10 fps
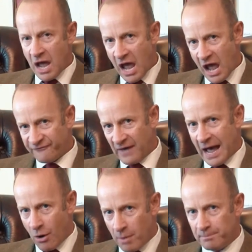If
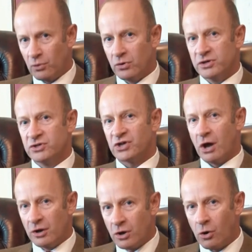our borders
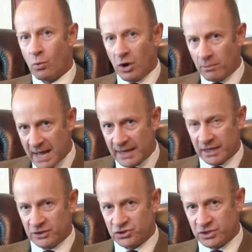are not well
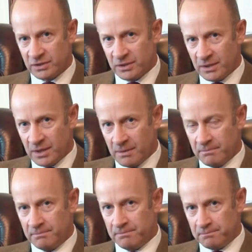managed,
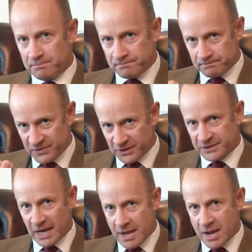the
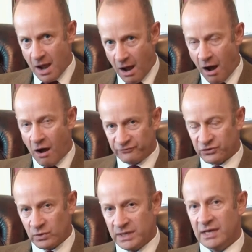day after
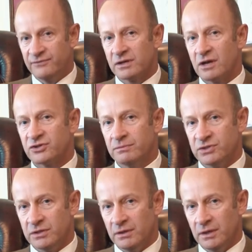we leave the customs
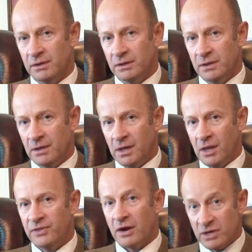union,
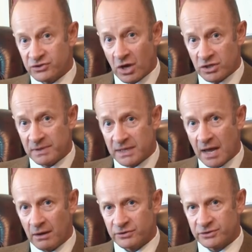there is going to be
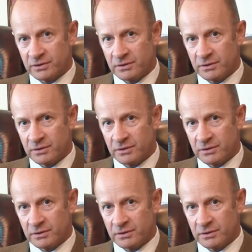chaos.